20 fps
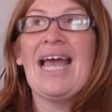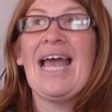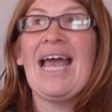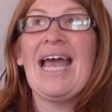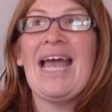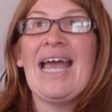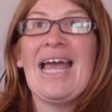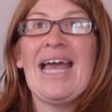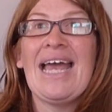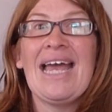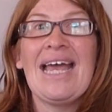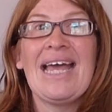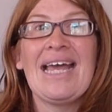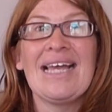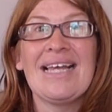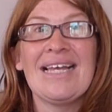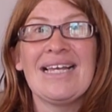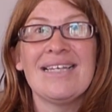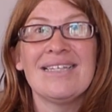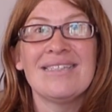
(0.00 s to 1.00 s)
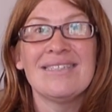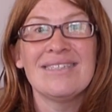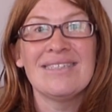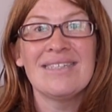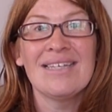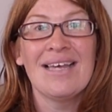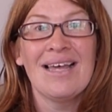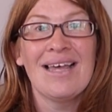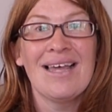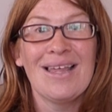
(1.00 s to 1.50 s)
and
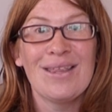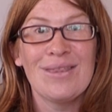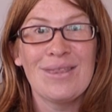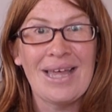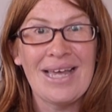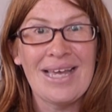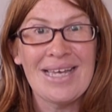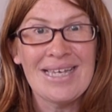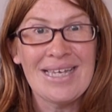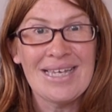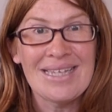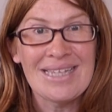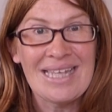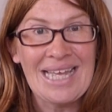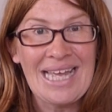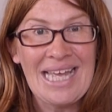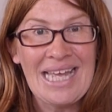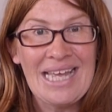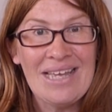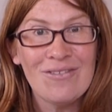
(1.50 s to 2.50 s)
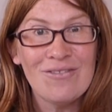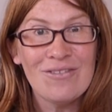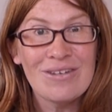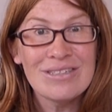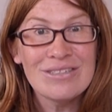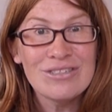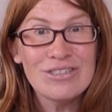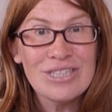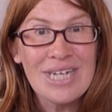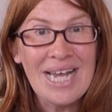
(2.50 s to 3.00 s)
they can
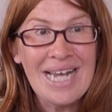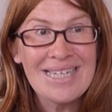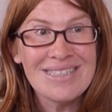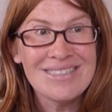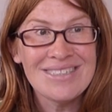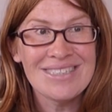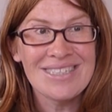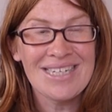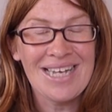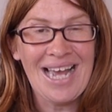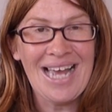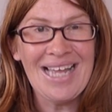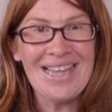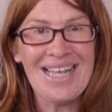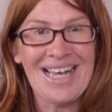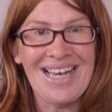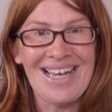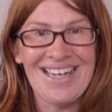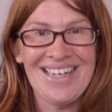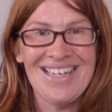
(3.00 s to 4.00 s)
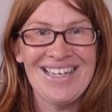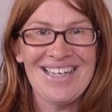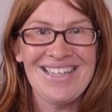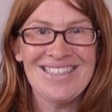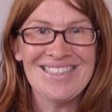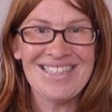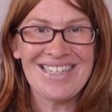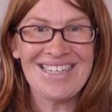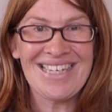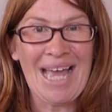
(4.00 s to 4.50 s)
even change colour
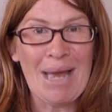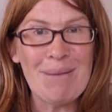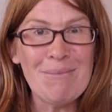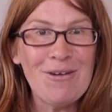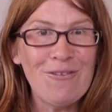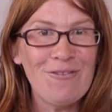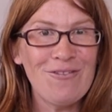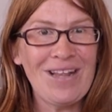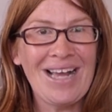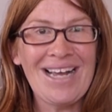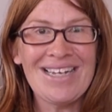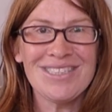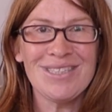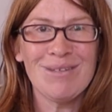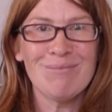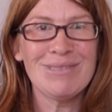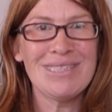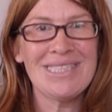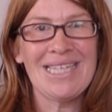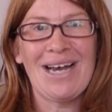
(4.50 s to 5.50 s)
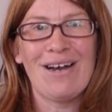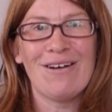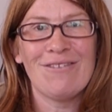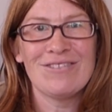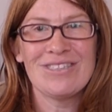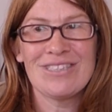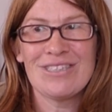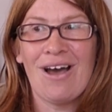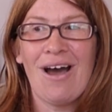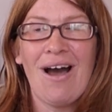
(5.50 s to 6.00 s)
to camouflage
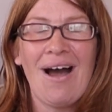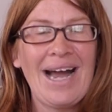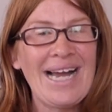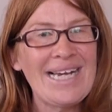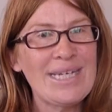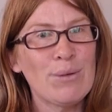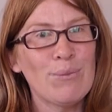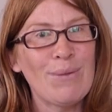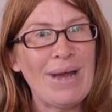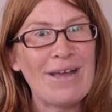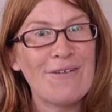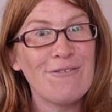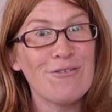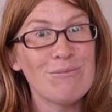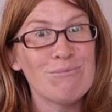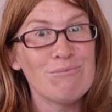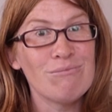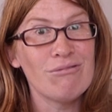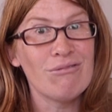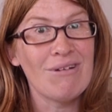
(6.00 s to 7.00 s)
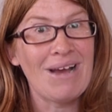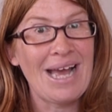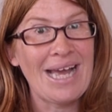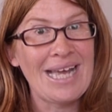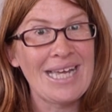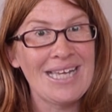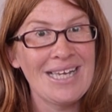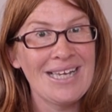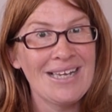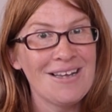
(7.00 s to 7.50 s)
themselves to hide away from
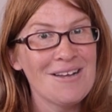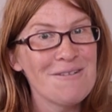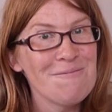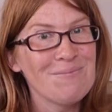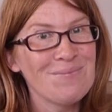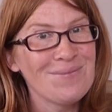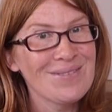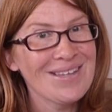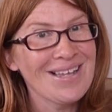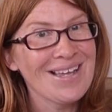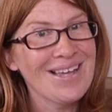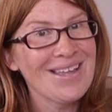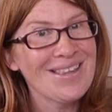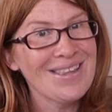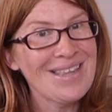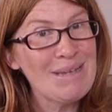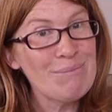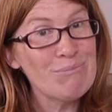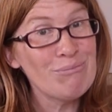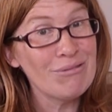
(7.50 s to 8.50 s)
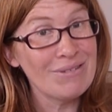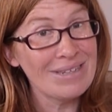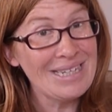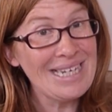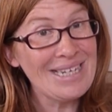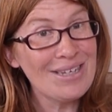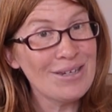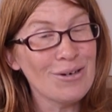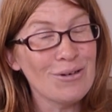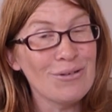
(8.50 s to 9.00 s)
prey. They're
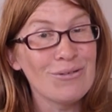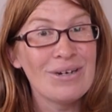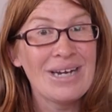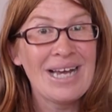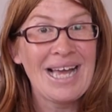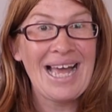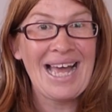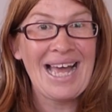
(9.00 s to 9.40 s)
pretty cool.